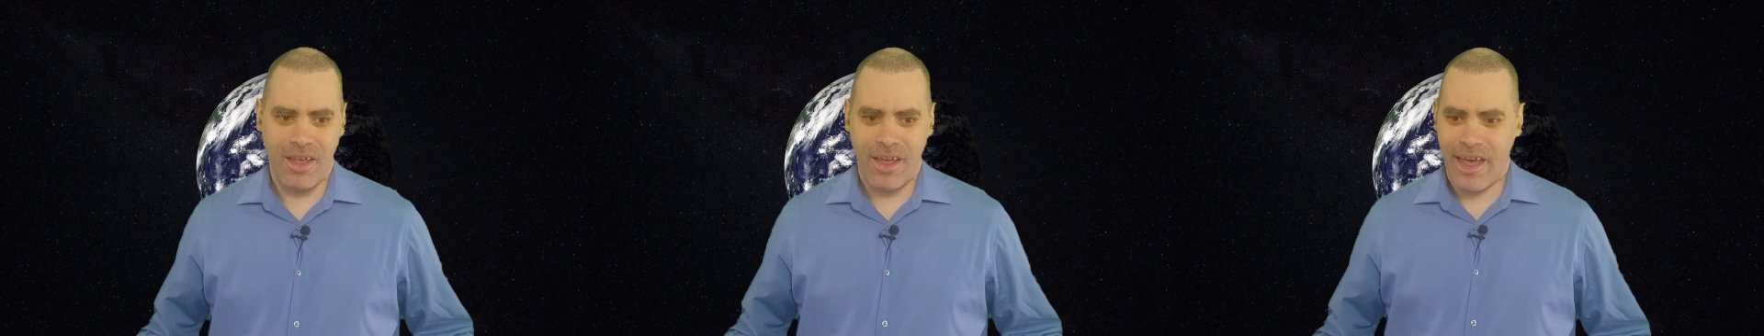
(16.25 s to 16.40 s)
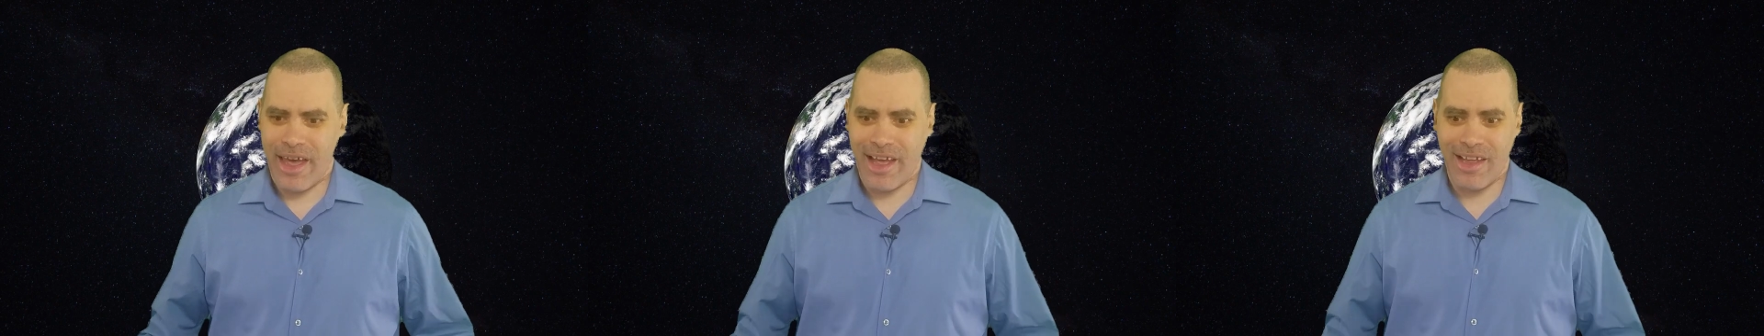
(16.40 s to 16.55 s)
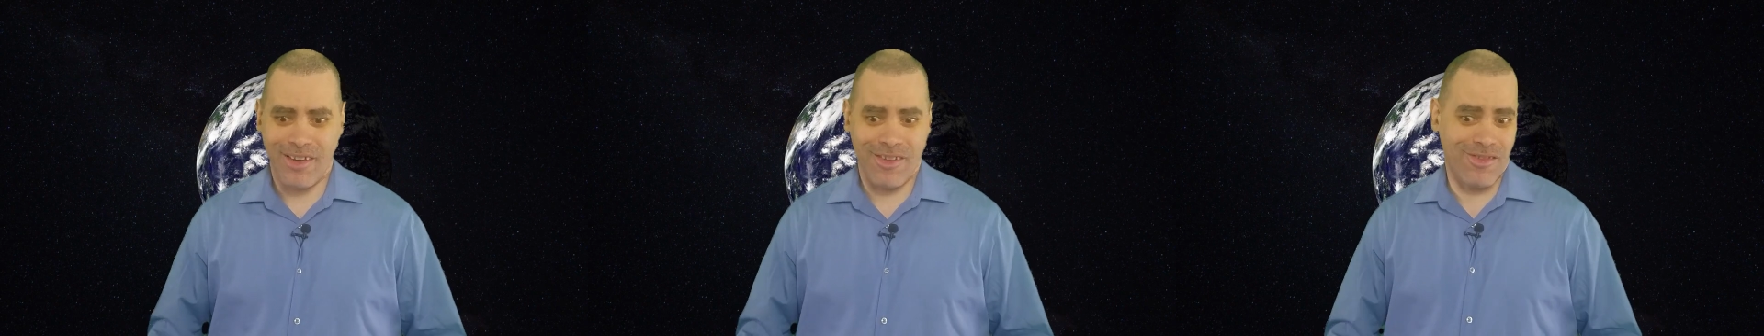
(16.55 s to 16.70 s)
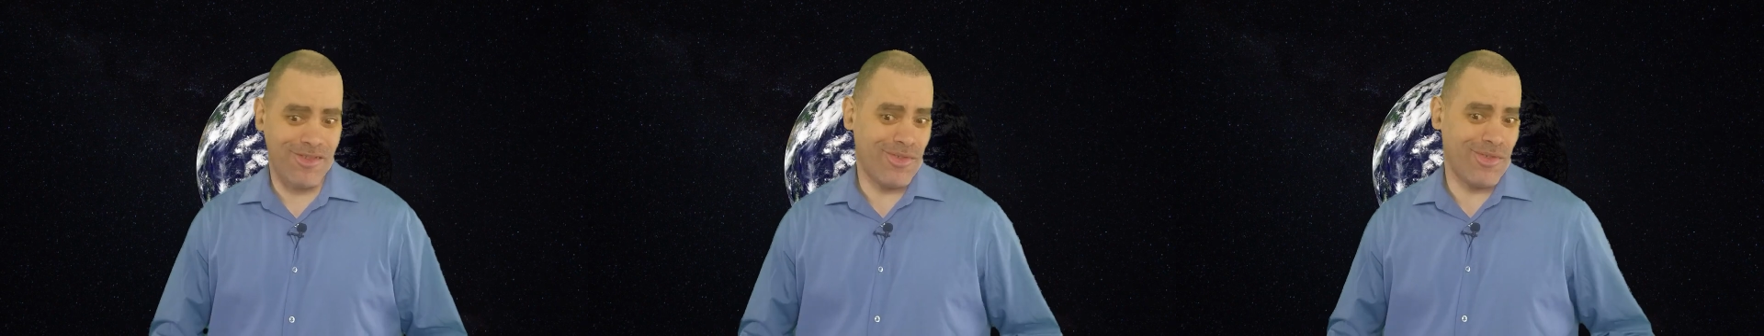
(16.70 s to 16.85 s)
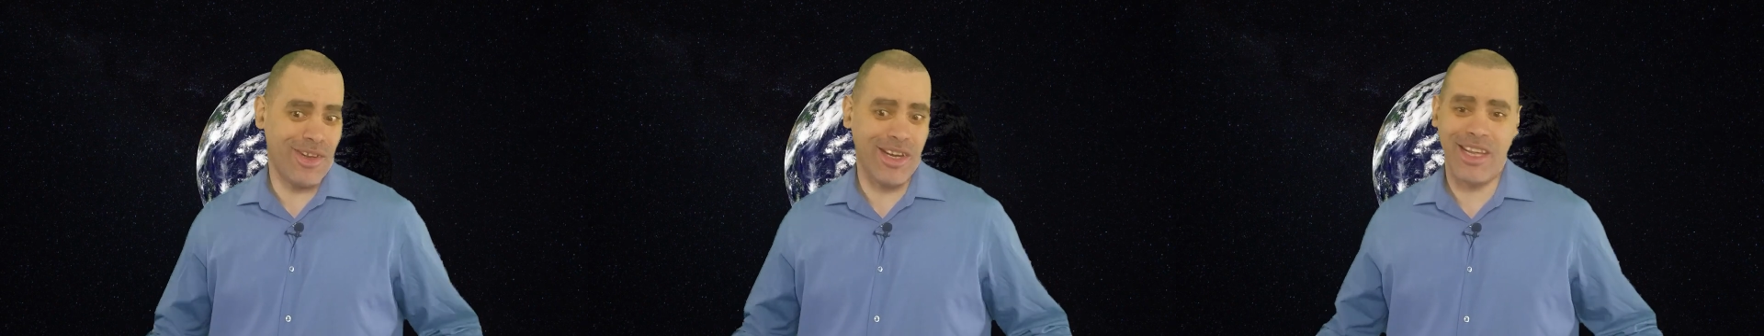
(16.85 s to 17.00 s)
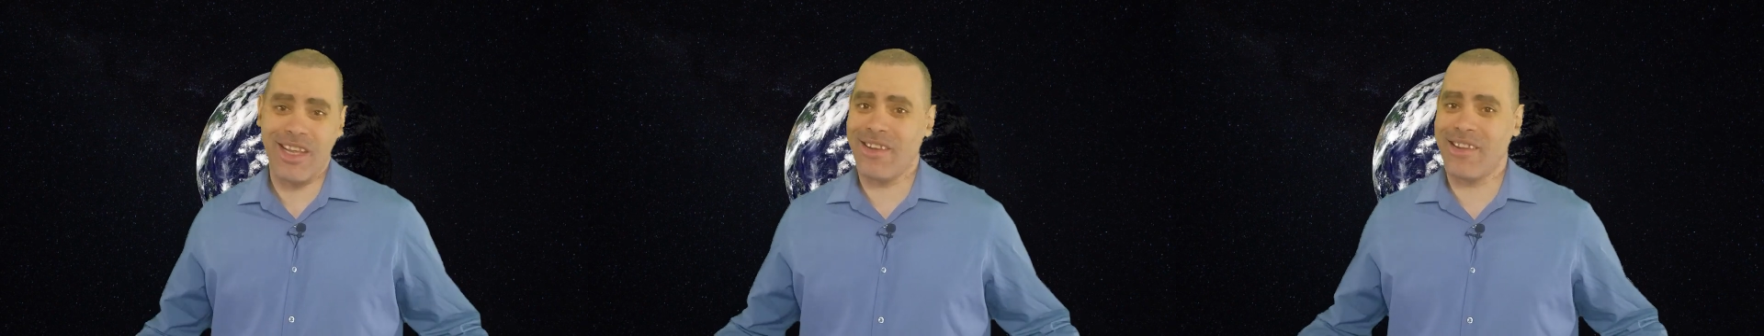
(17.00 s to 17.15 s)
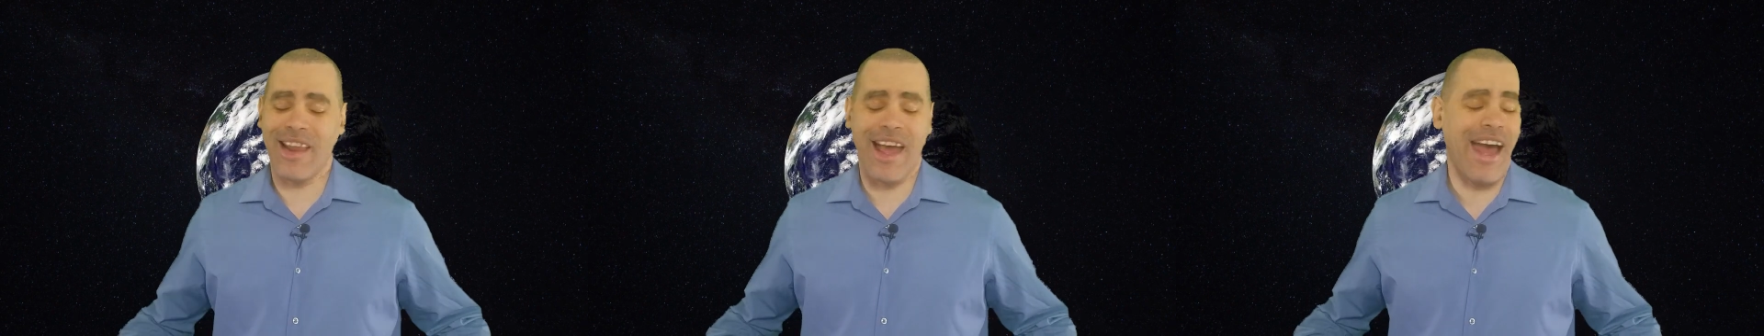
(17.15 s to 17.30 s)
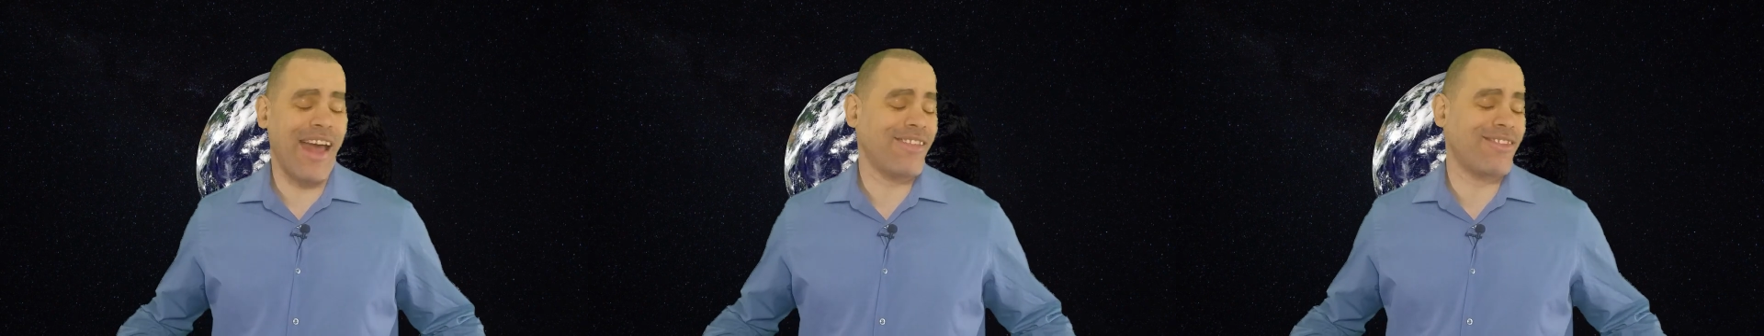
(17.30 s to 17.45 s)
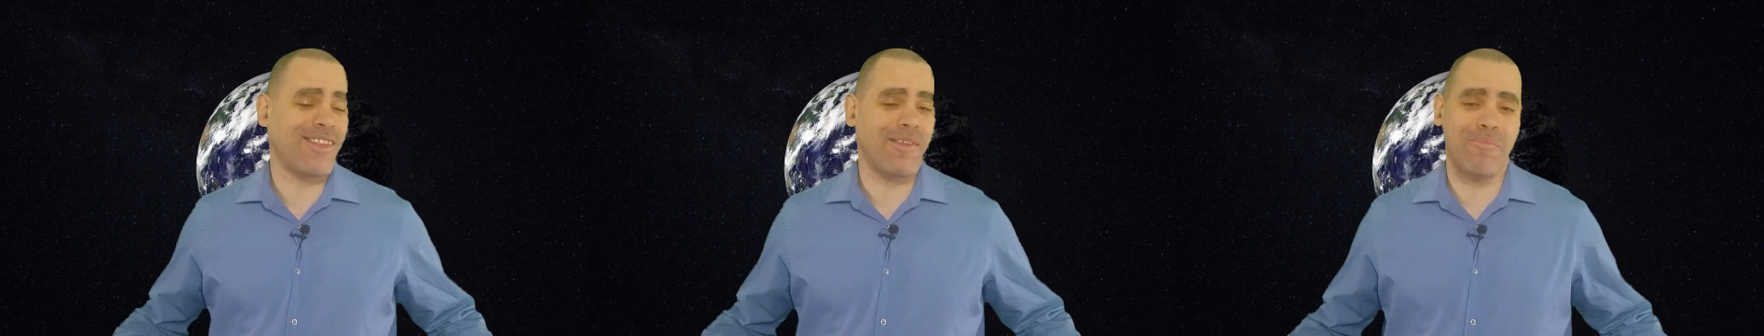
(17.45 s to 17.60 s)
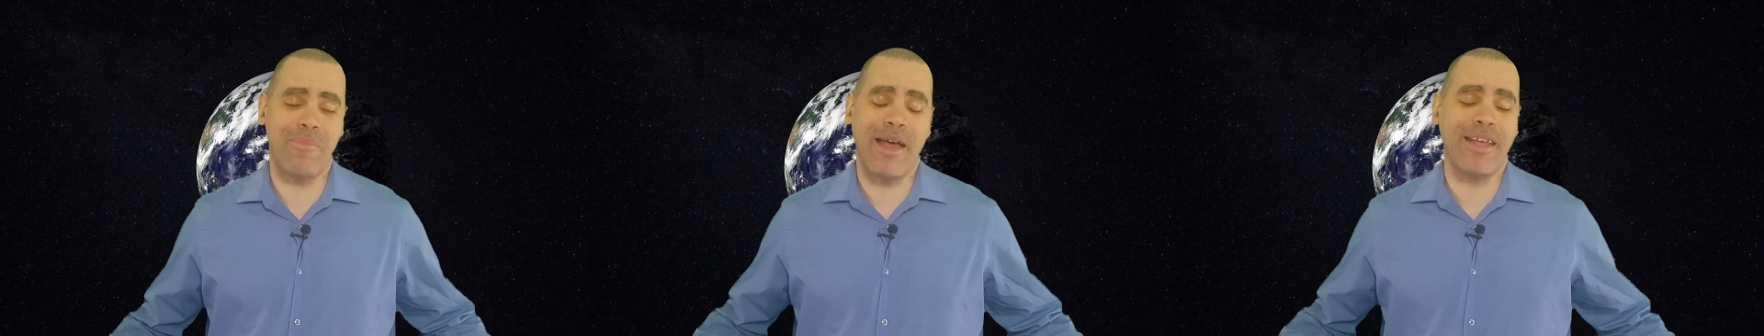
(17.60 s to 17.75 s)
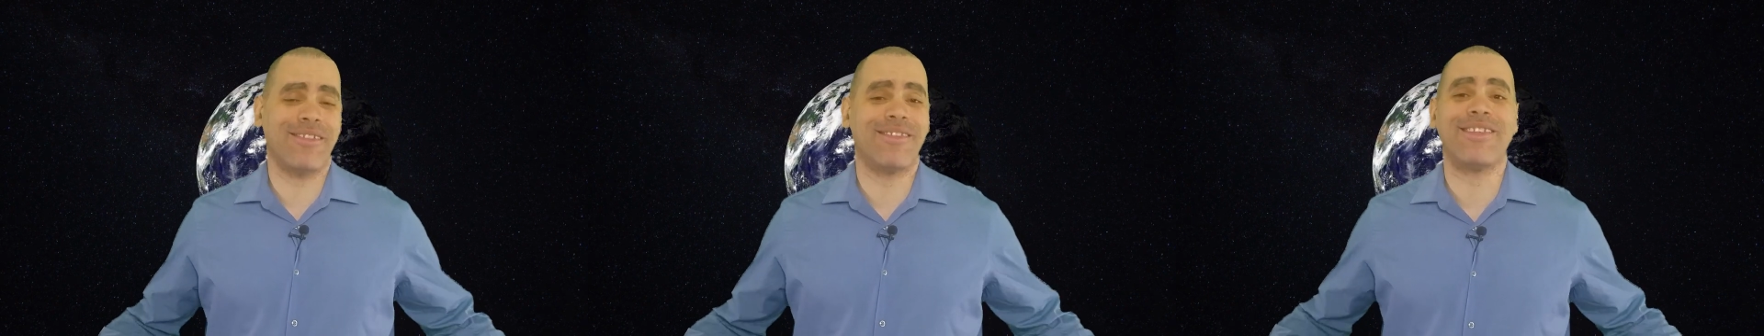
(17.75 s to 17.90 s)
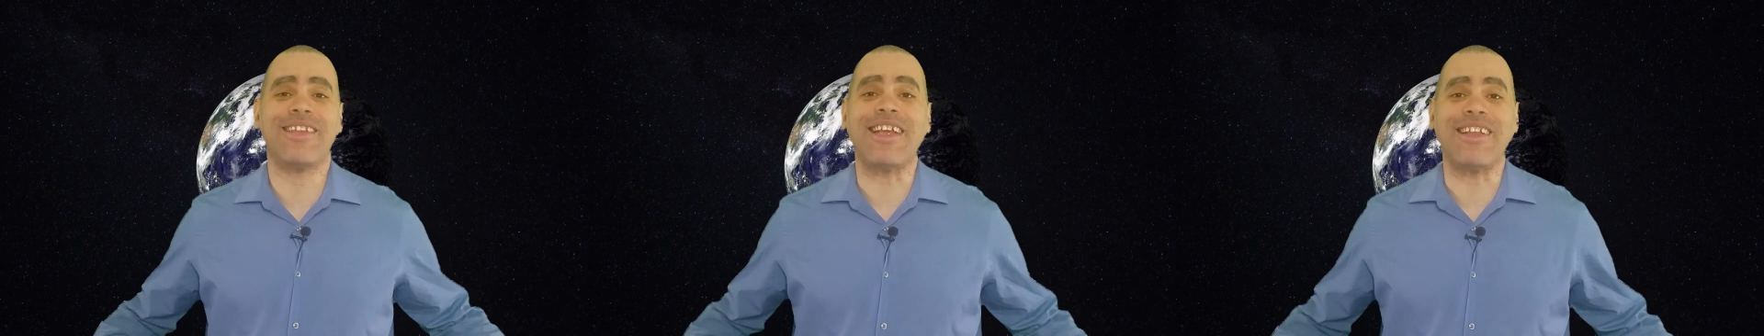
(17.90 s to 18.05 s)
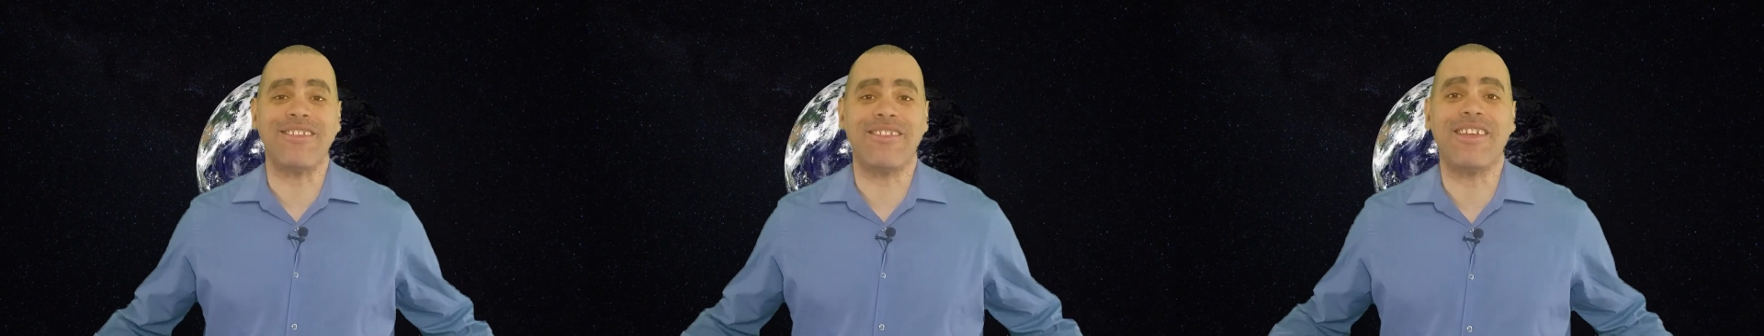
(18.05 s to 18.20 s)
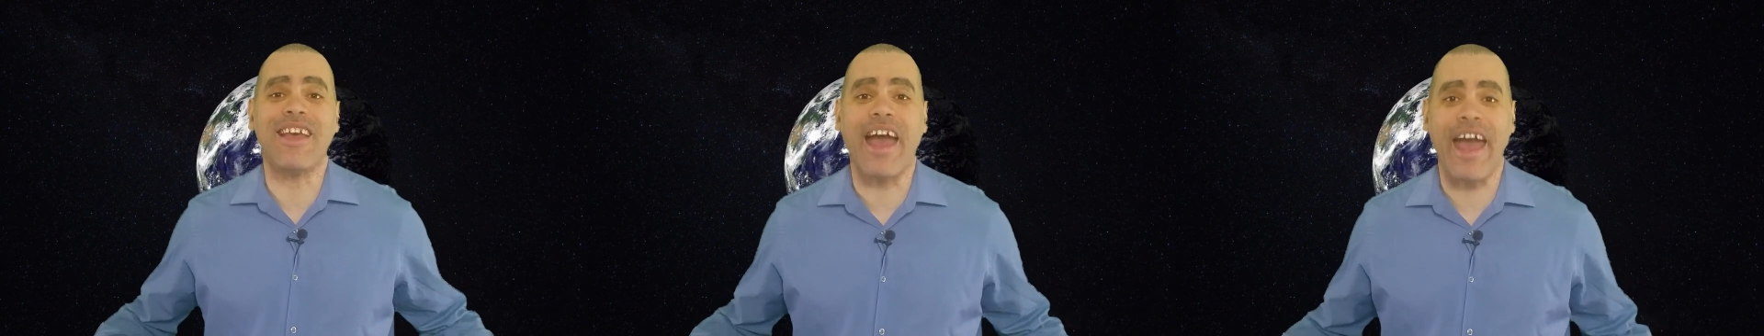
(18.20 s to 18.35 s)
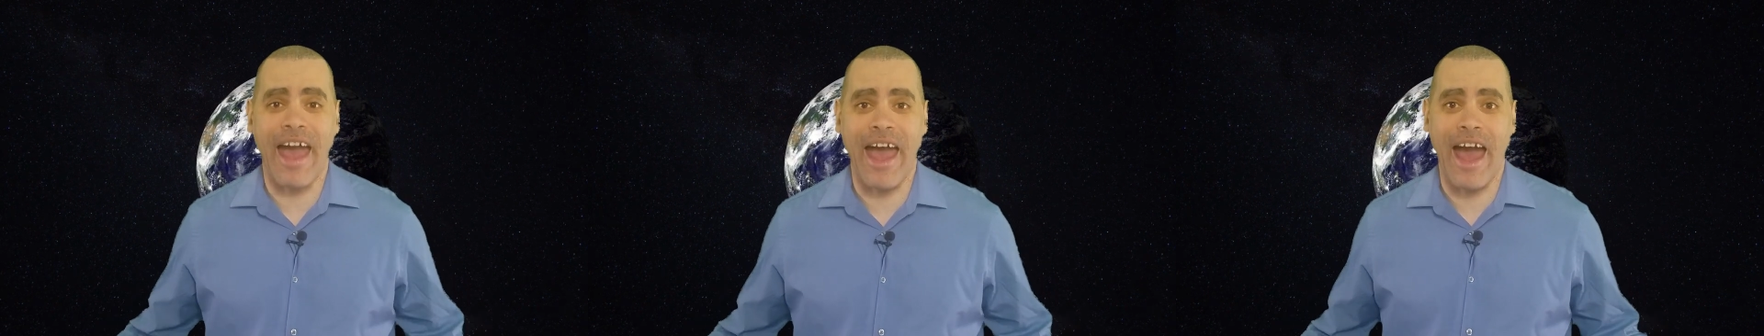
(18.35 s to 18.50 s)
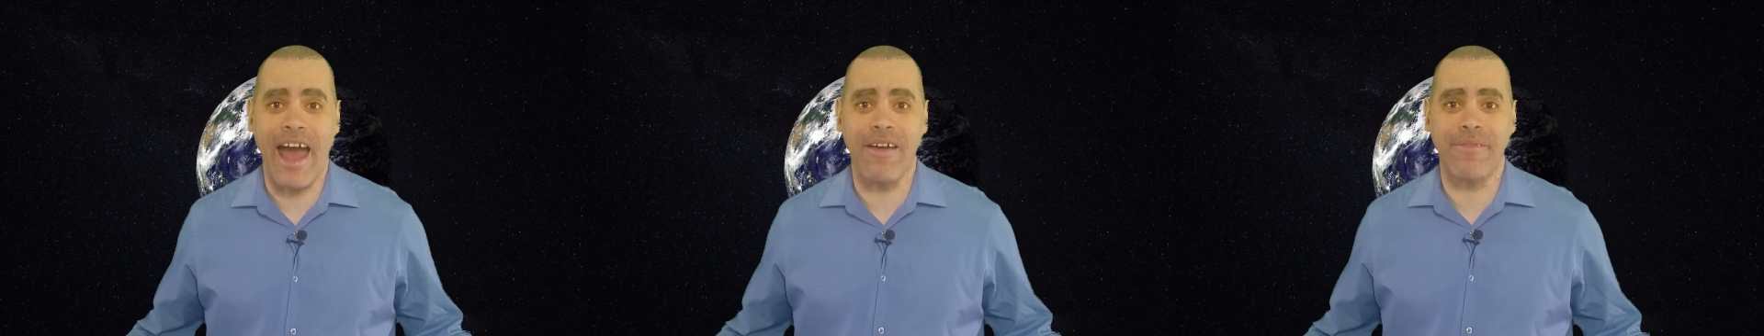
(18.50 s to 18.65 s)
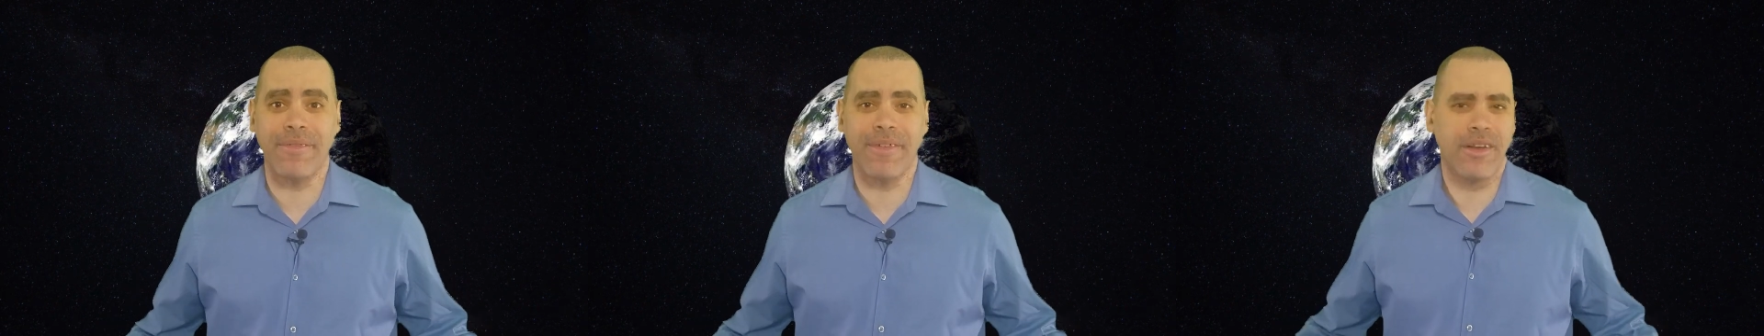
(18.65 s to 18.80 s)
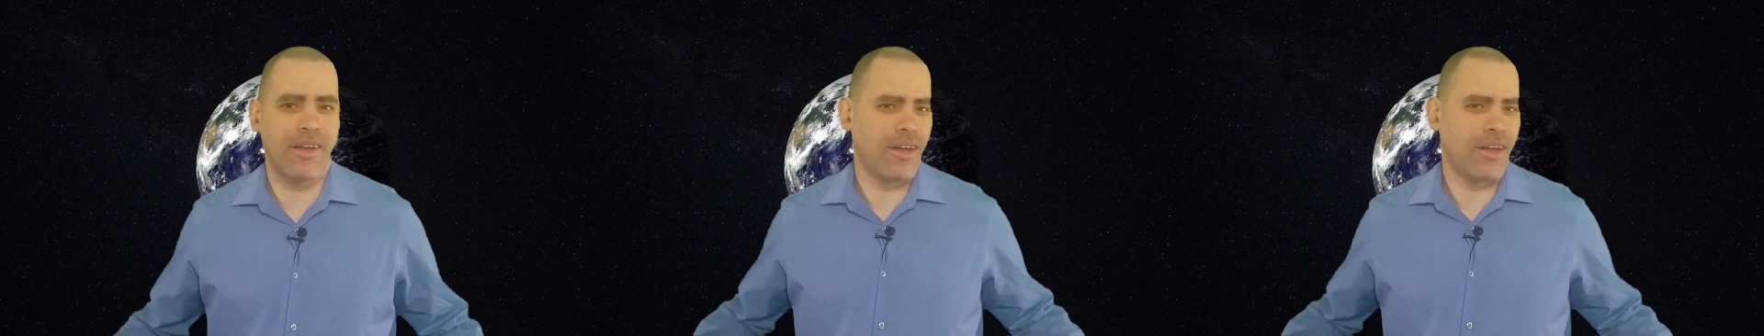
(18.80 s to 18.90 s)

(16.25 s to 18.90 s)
and is really not the best thing to have?